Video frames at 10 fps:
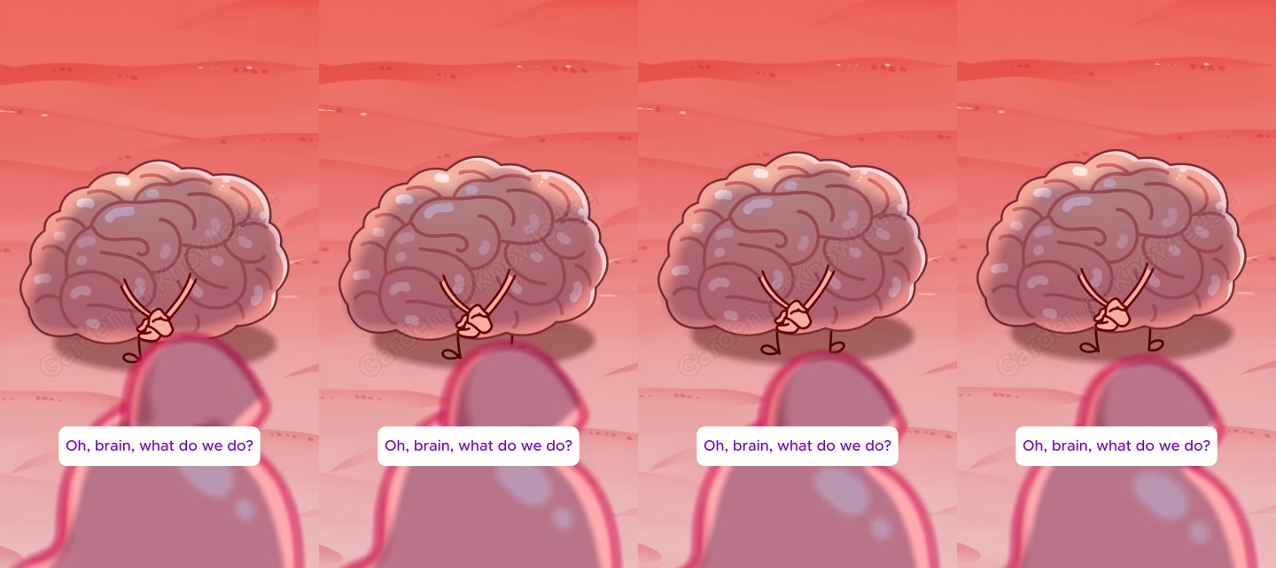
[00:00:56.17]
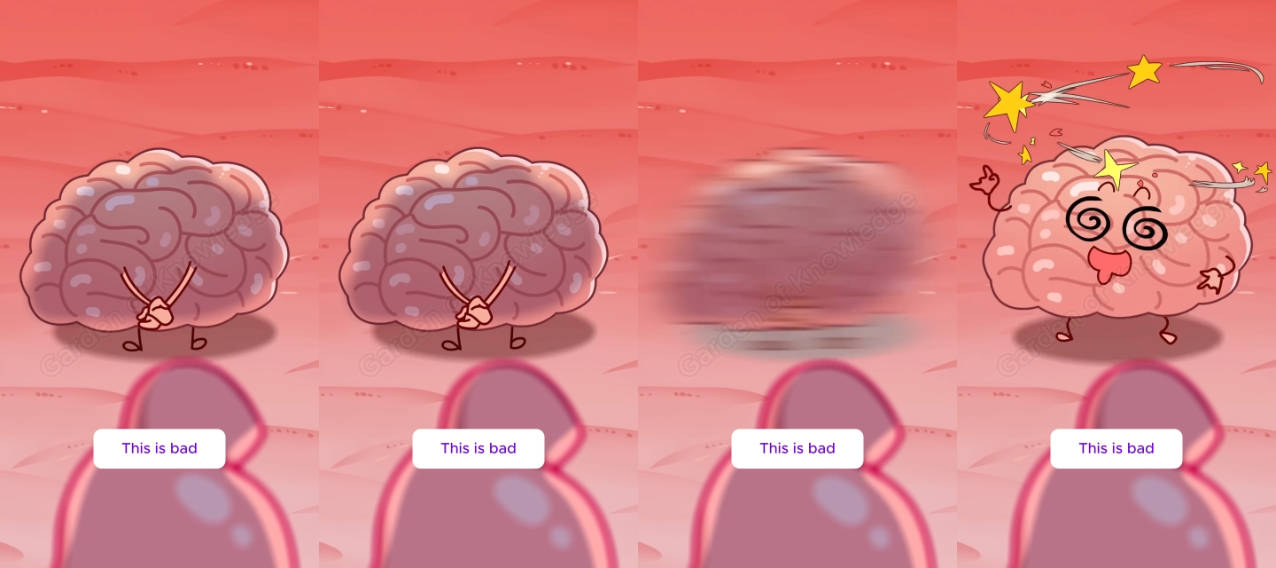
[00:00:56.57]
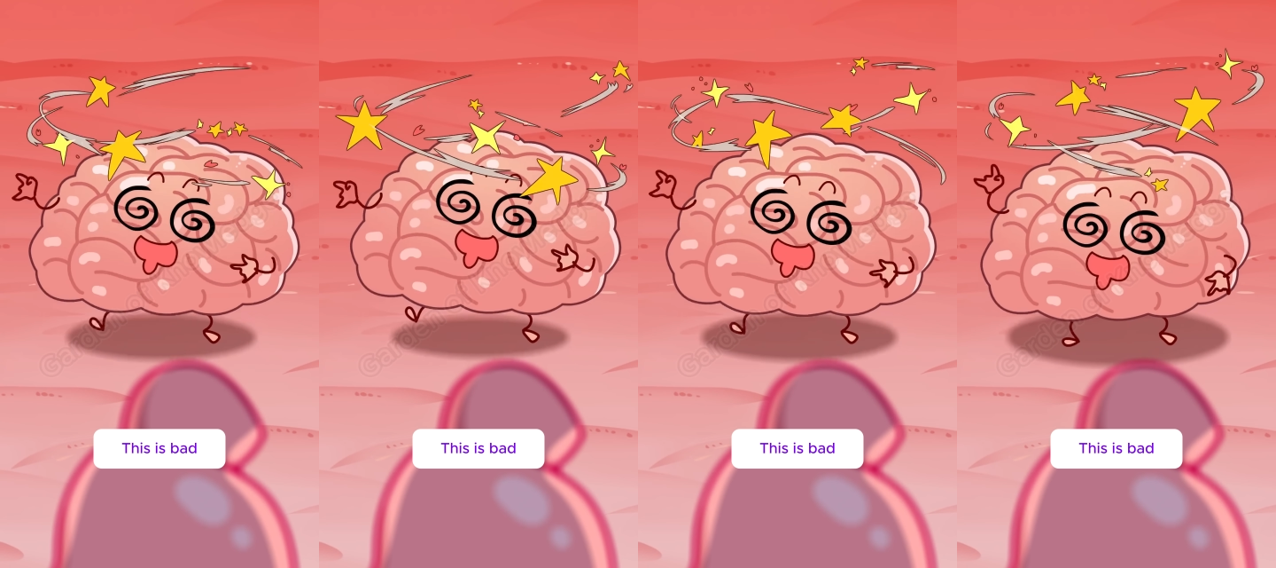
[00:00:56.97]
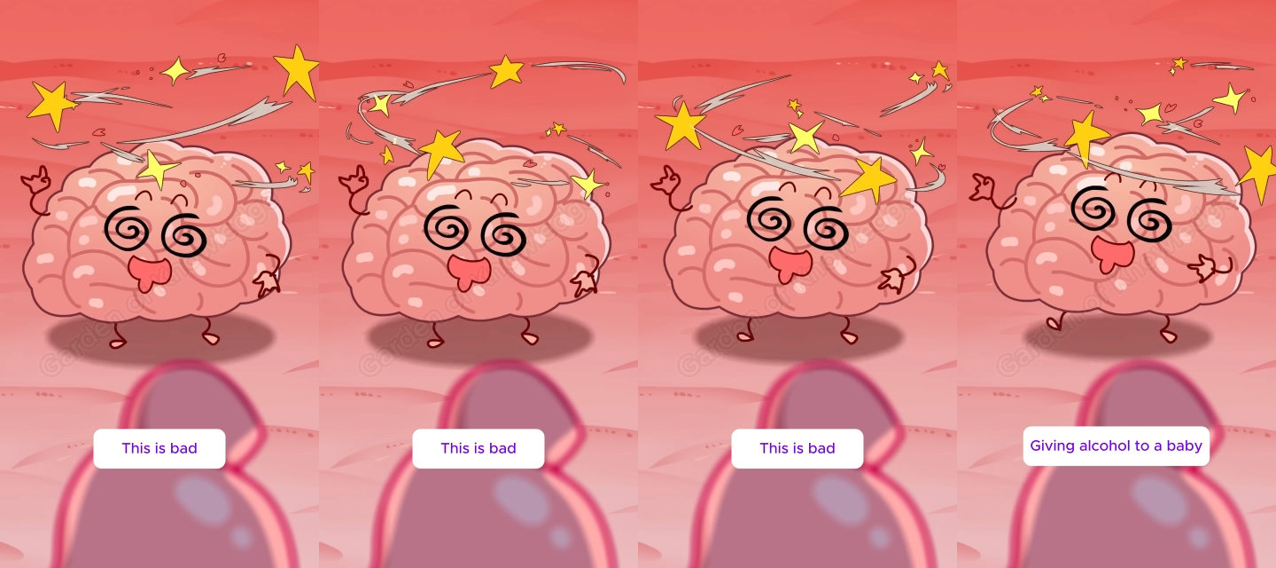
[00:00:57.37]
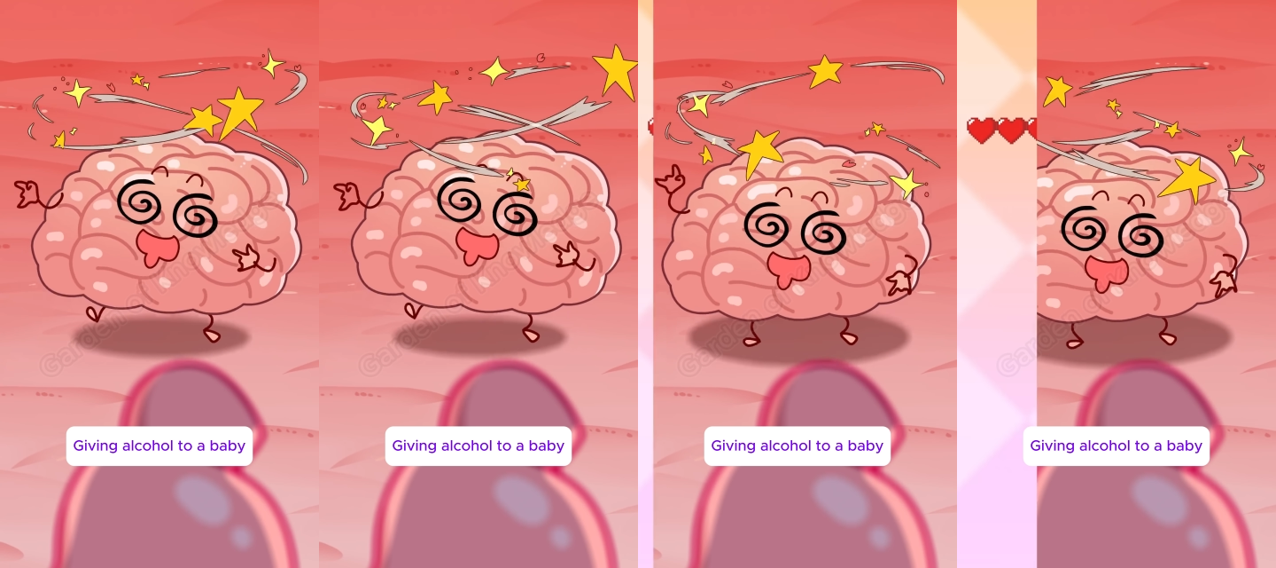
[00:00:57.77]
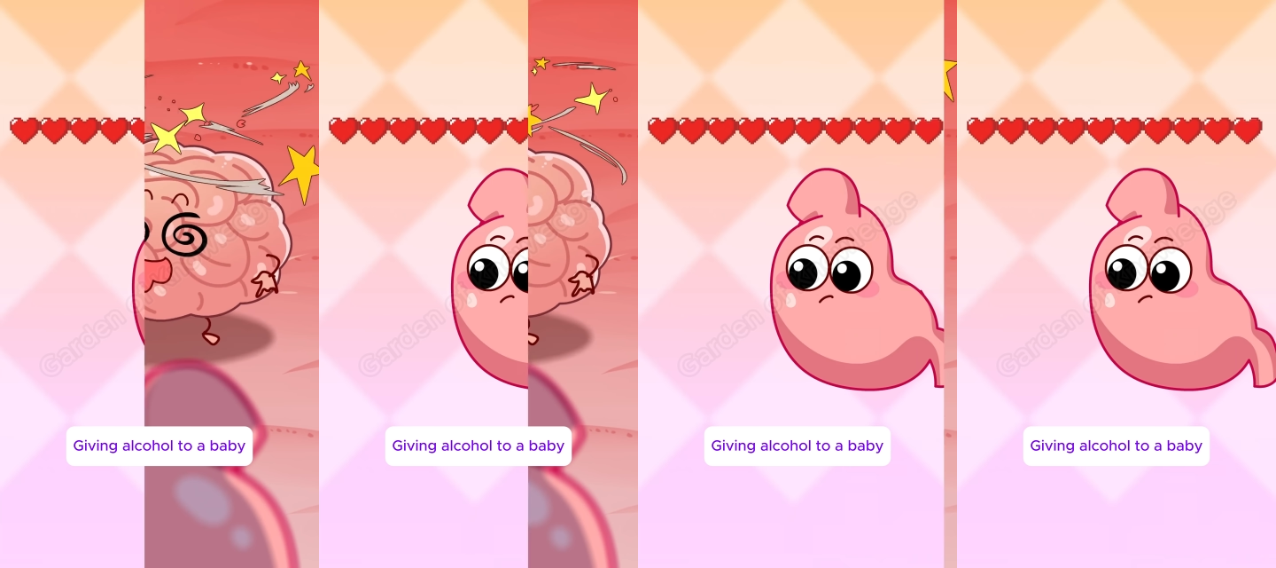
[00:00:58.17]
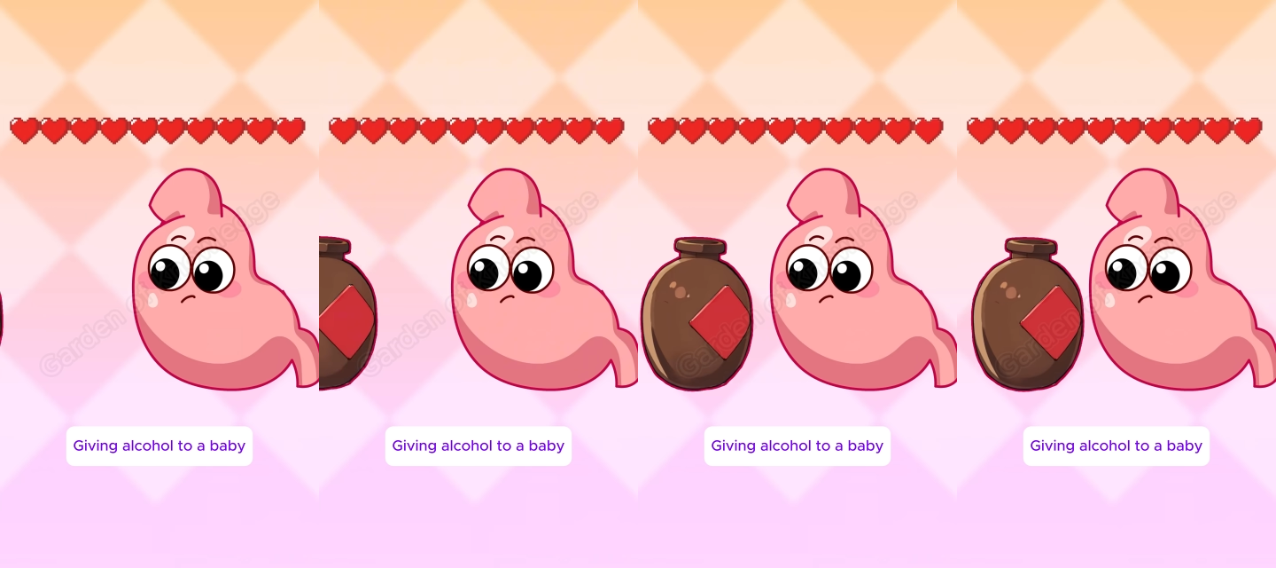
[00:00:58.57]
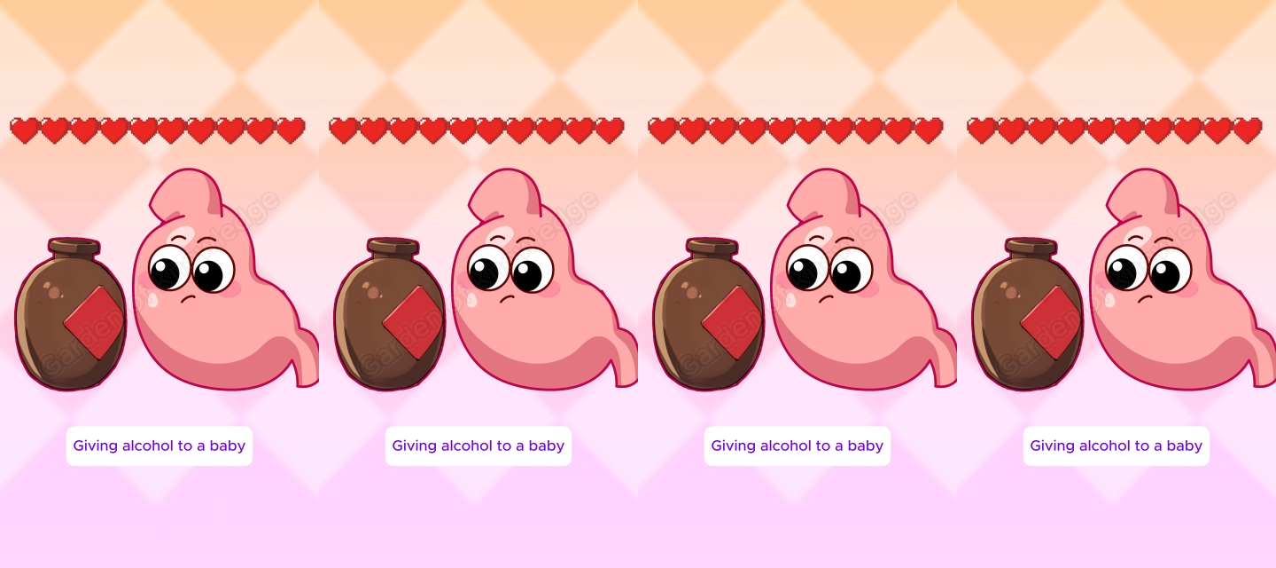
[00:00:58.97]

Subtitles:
No face is visible, so there are no lips to read.